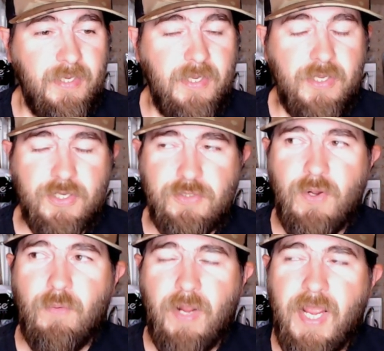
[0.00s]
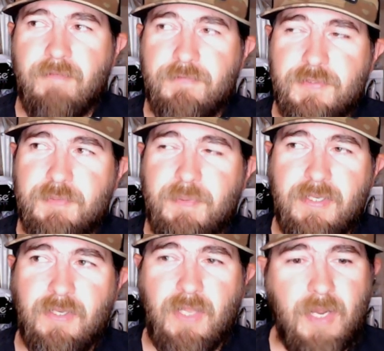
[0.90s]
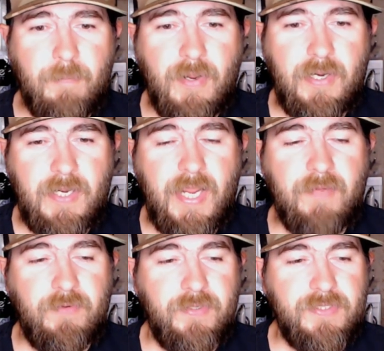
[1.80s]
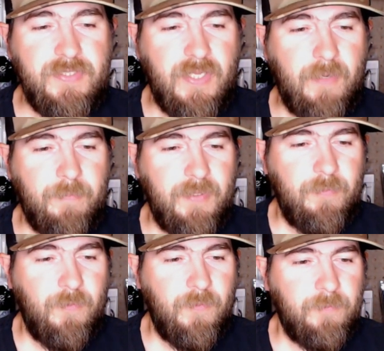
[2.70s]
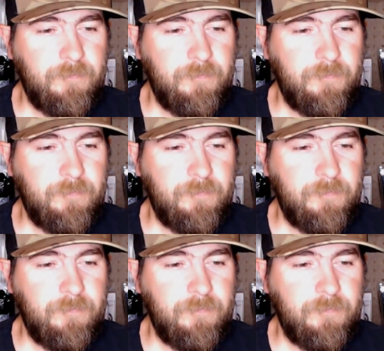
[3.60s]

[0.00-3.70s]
You don't have to spend a lot of money to have a good setup anymore.